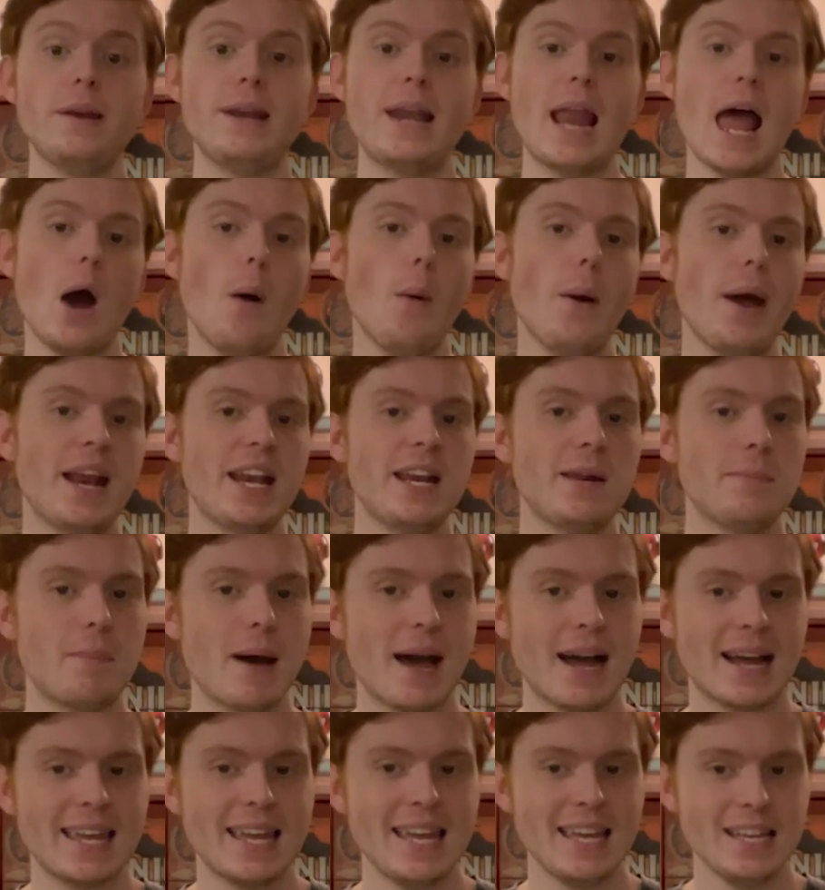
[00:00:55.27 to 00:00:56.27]
now heading
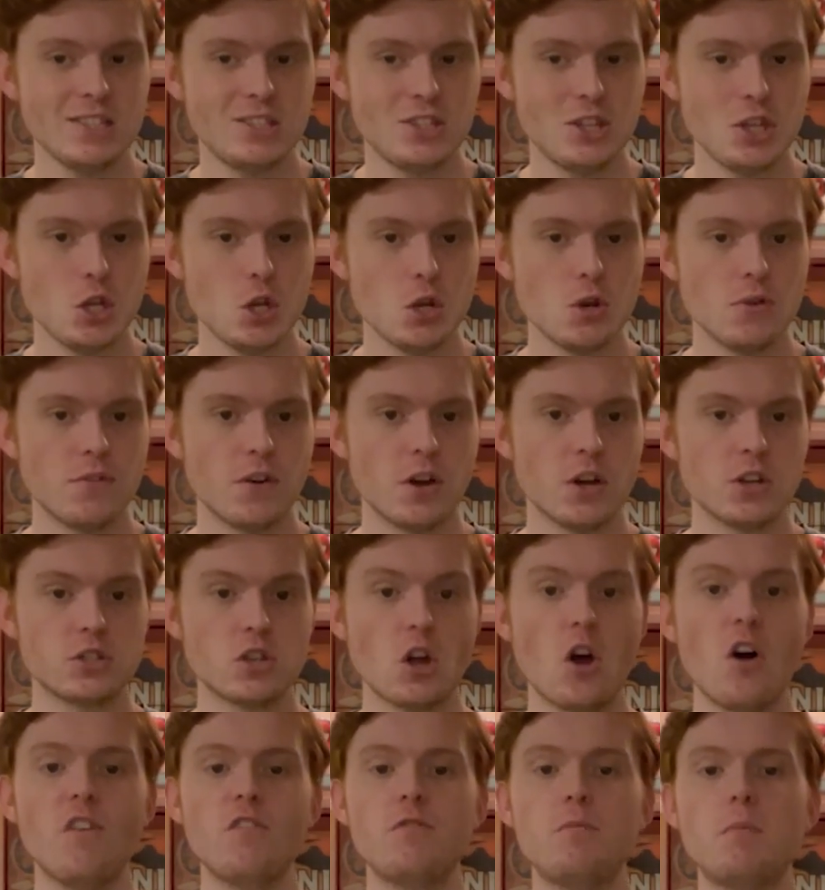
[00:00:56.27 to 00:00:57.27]
back into the
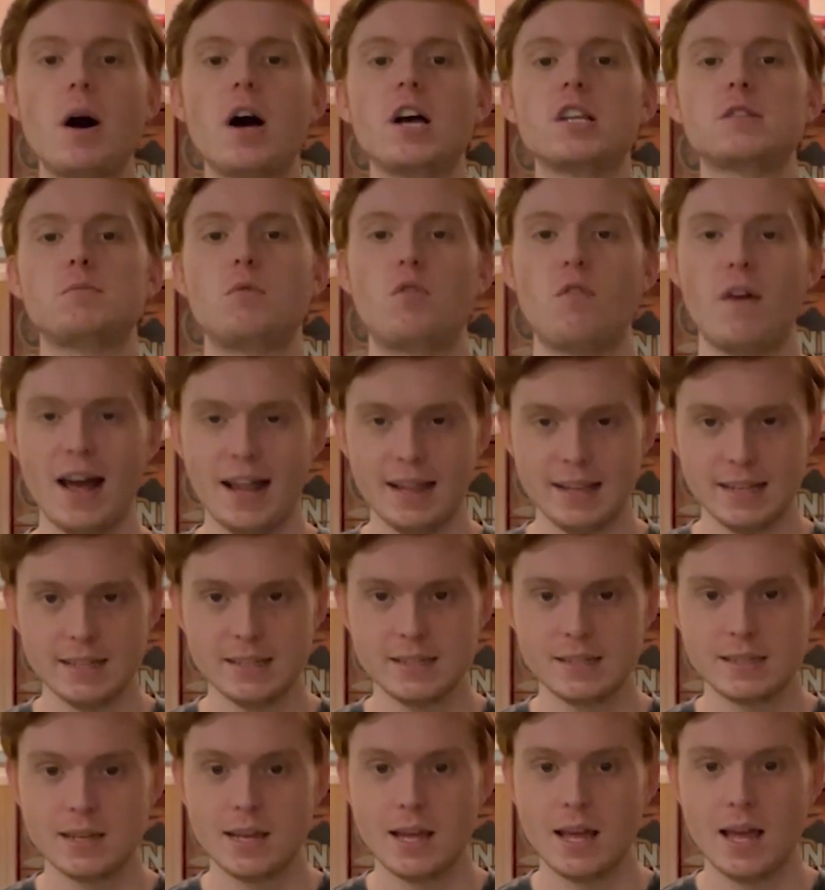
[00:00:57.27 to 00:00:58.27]
universe of Miles
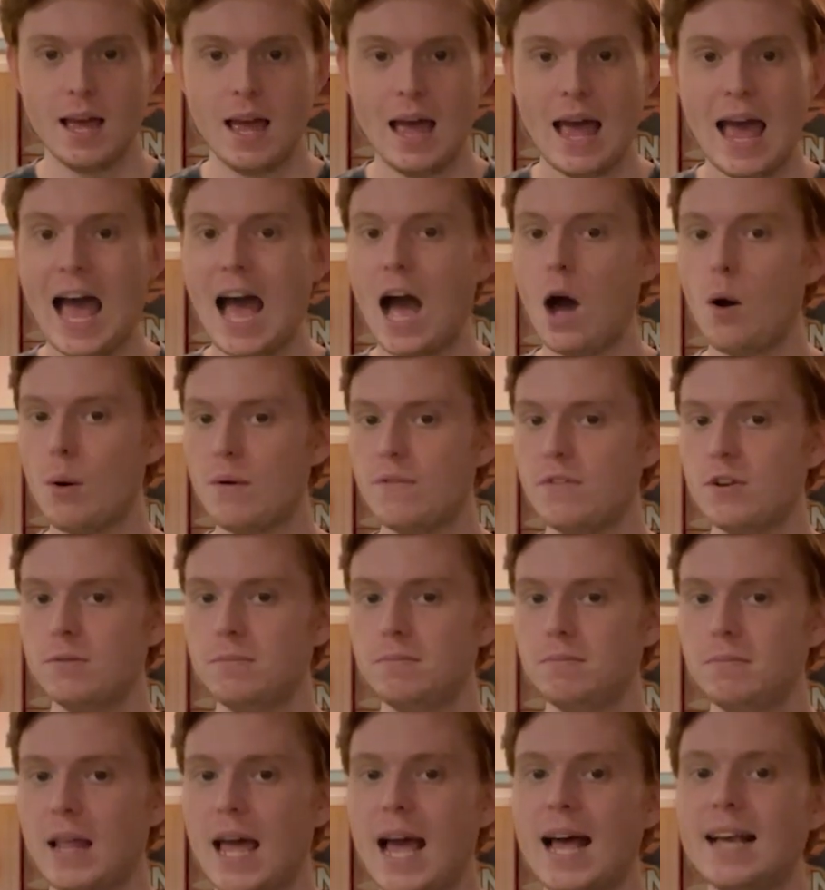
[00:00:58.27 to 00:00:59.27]
Morales.
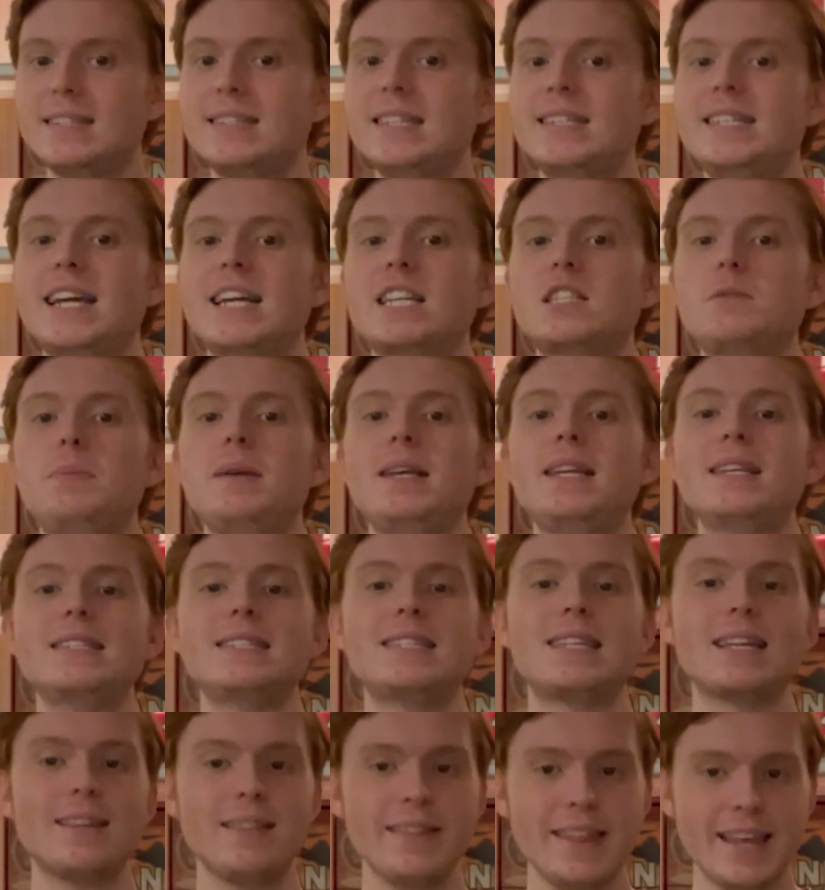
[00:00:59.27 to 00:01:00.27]
However, as the text begins
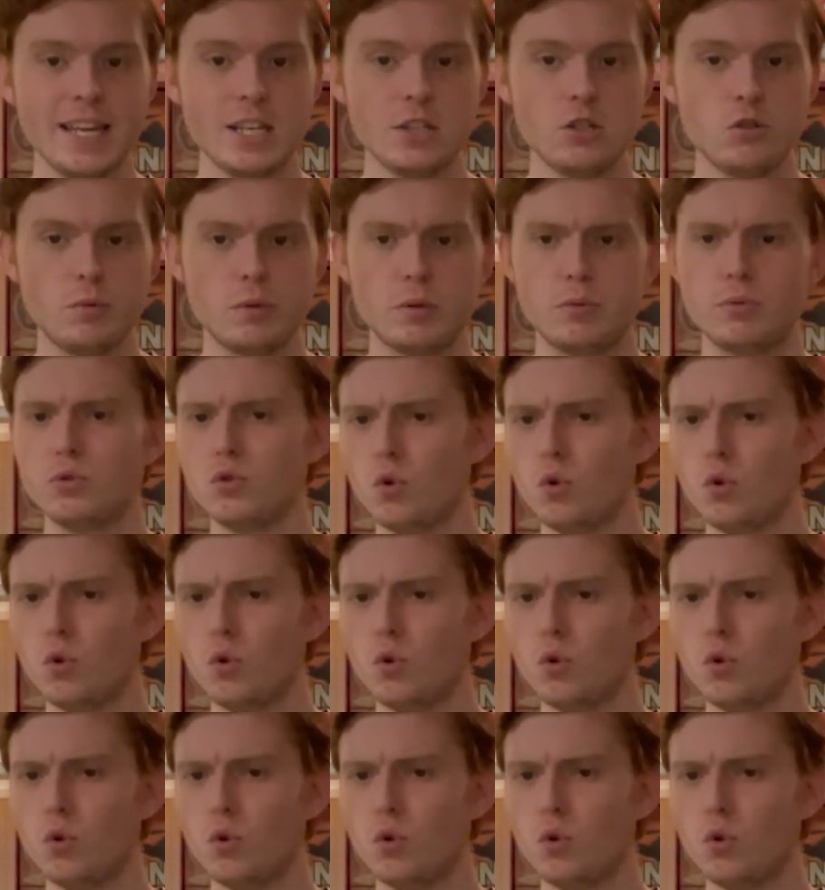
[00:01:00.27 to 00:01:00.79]
to glitch, which was